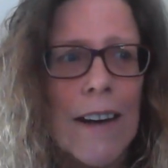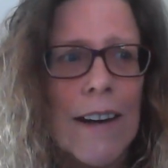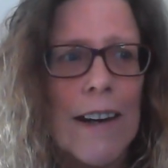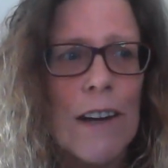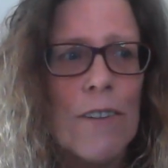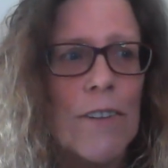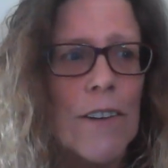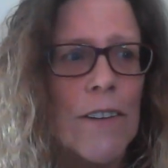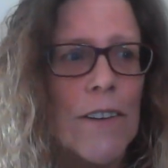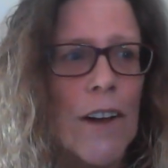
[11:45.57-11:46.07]

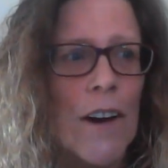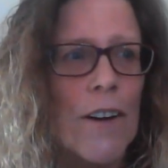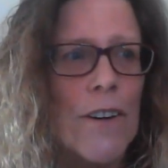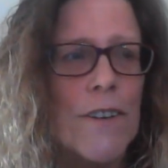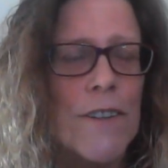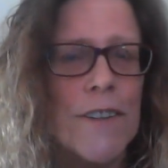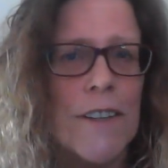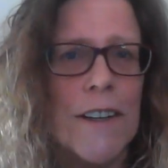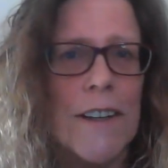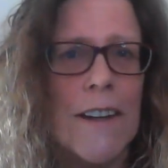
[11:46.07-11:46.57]
Even
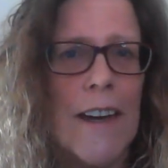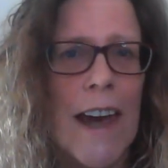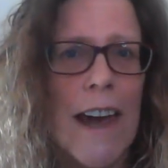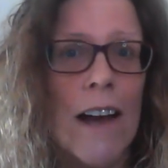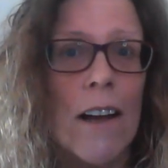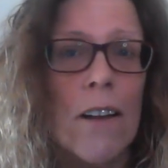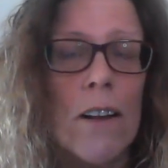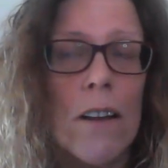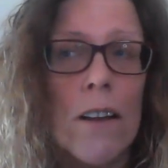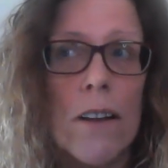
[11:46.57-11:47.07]
those in
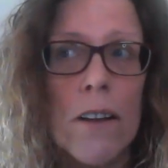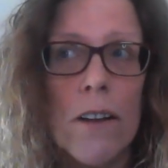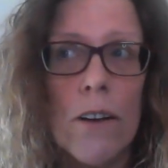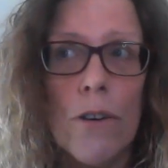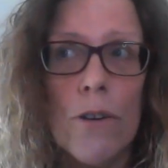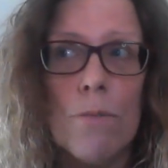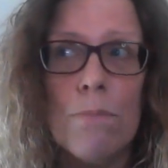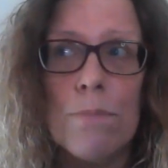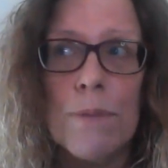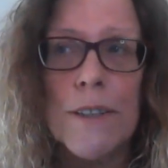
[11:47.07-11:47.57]
hell
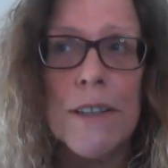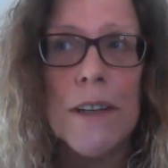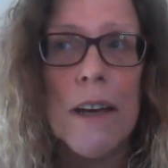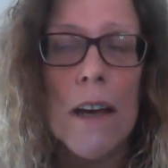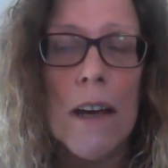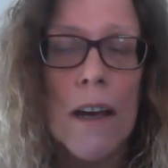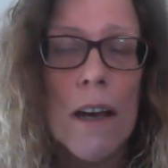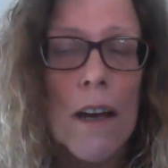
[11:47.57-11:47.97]
loops,